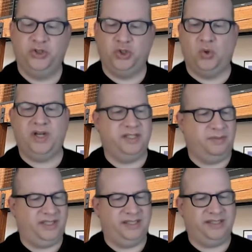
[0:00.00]

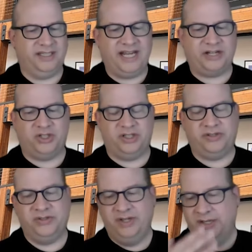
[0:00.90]
stories and make these
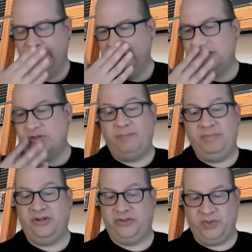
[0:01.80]
connections. So
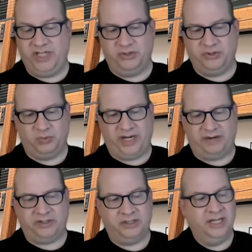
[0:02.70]
I've been there 3 years or
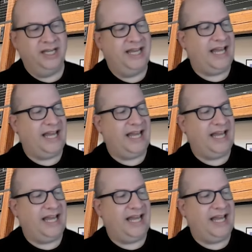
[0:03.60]
whatever.